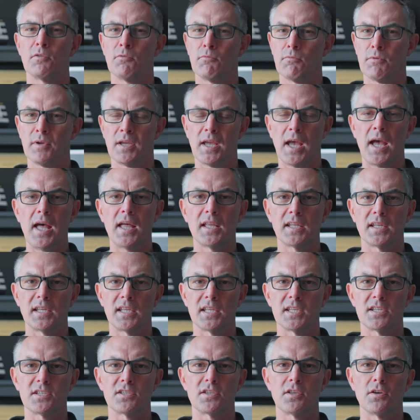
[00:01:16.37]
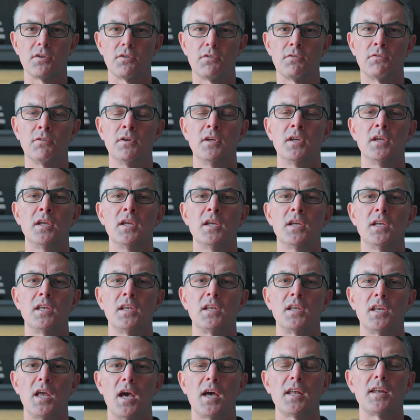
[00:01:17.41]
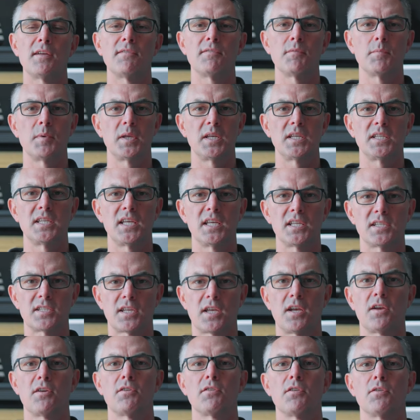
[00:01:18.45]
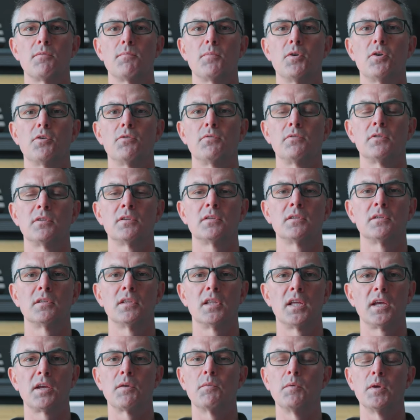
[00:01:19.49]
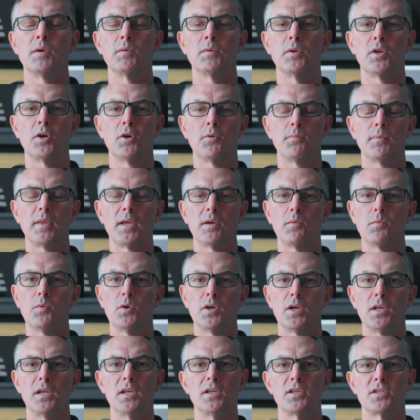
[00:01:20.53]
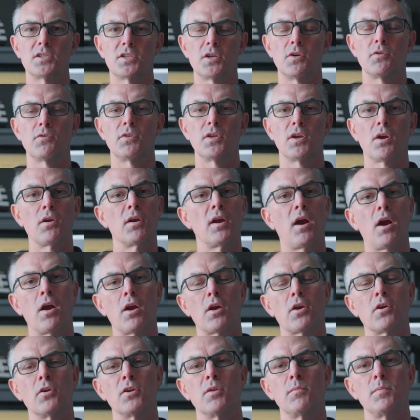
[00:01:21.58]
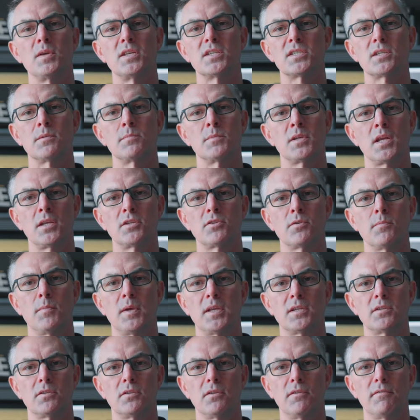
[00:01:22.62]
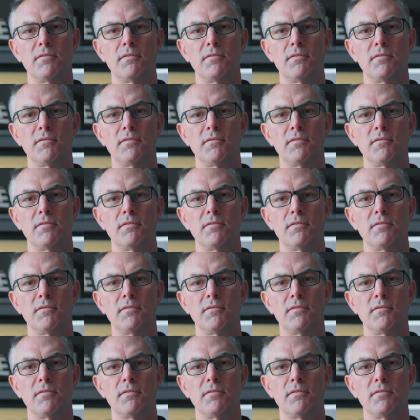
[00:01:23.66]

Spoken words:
The reality is, though, not everybody takes care of their boat like we would hope they would. So there are going to be some detrimental